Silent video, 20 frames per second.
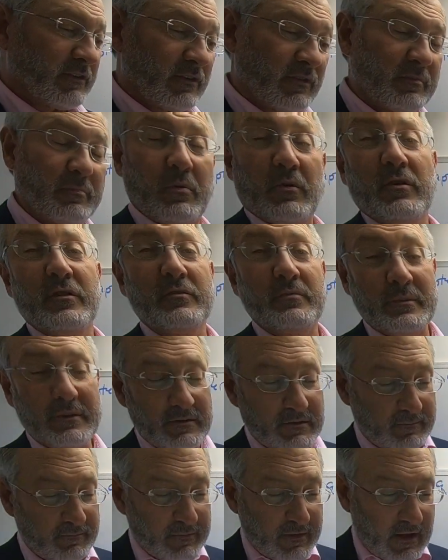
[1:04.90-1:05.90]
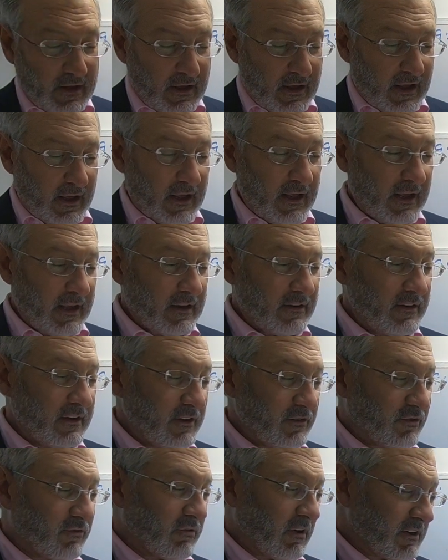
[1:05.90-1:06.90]
disbursements. And the
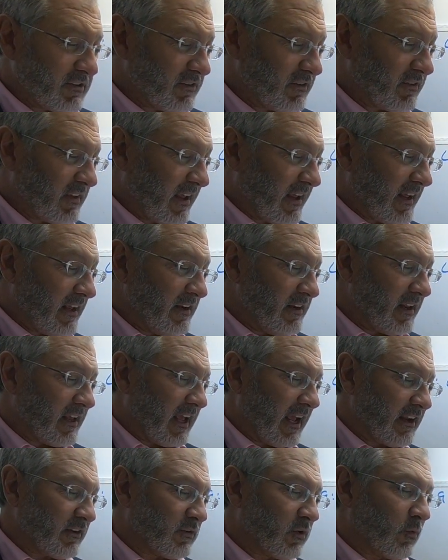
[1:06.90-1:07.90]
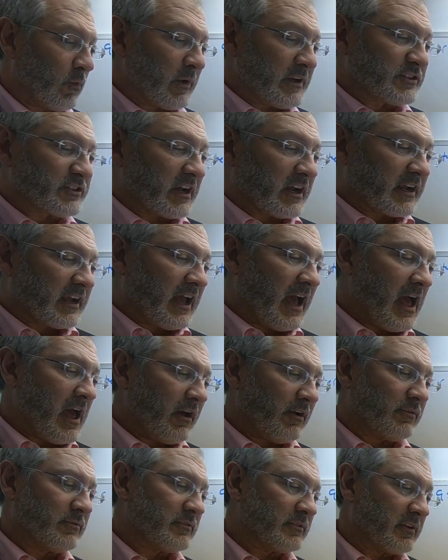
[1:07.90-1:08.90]
instructions say, indicate to which
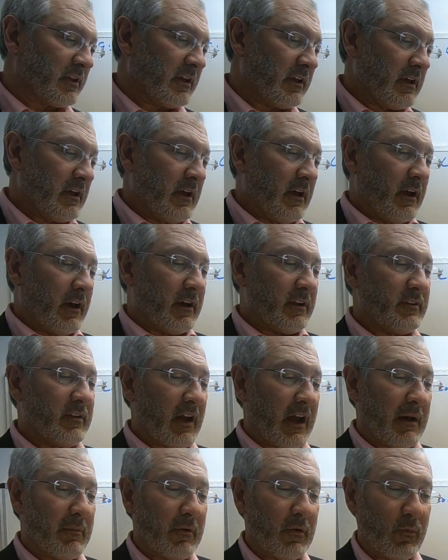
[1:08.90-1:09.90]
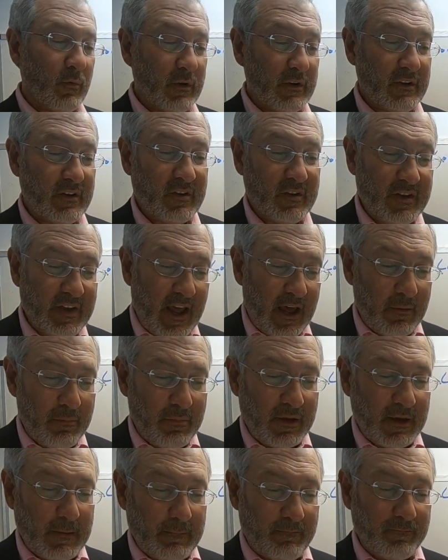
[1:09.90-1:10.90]
account Adama would
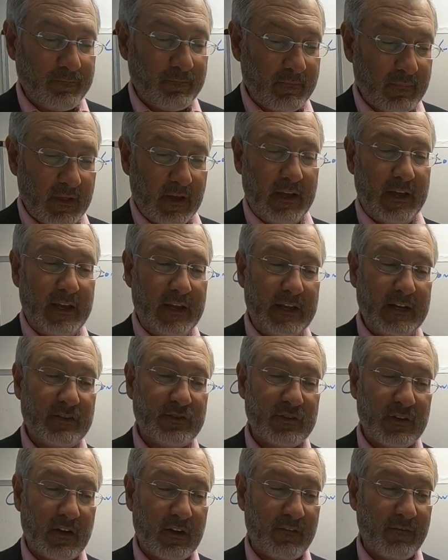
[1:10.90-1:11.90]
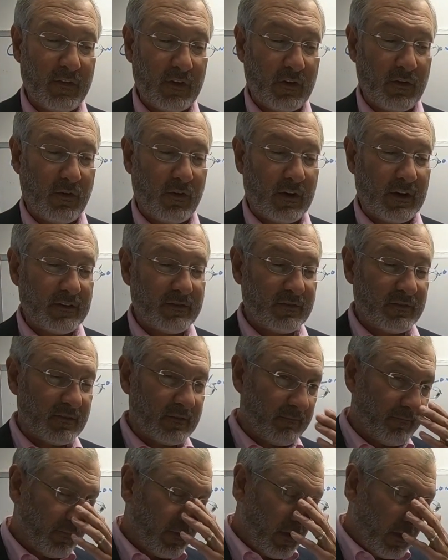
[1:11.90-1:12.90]
debit each of the
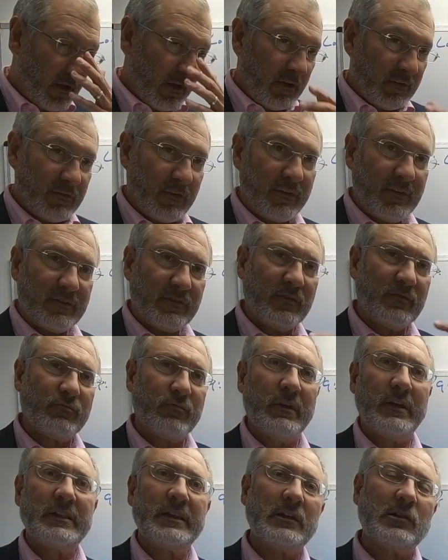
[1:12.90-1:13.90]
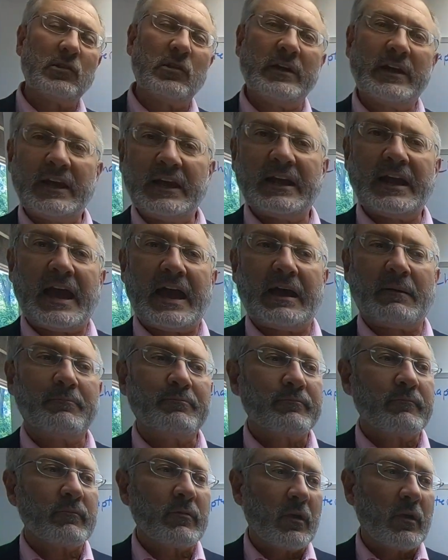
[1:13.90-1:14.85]
costs. So this is really looking at